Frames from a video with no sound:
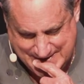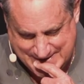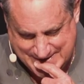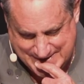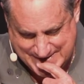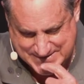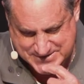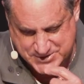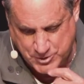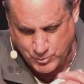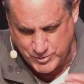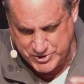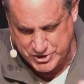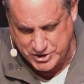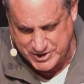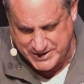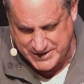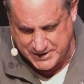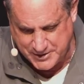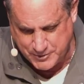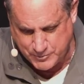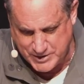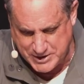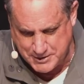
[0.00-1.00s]
So when you
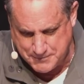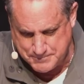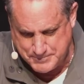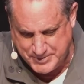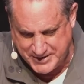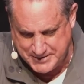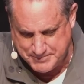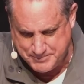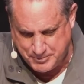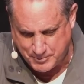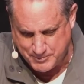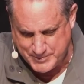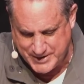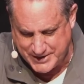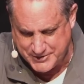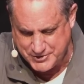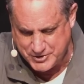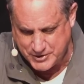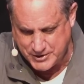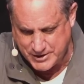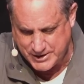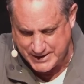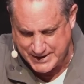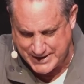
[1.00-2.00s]
get around people, man,
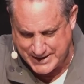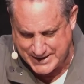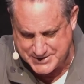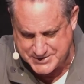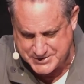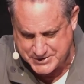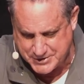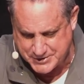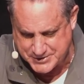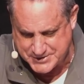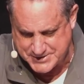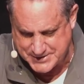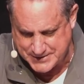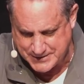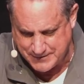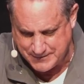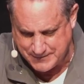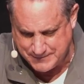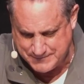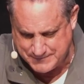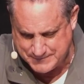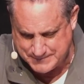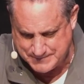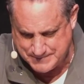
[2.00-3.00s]
you got to ask
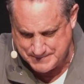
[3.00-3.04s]
yourself,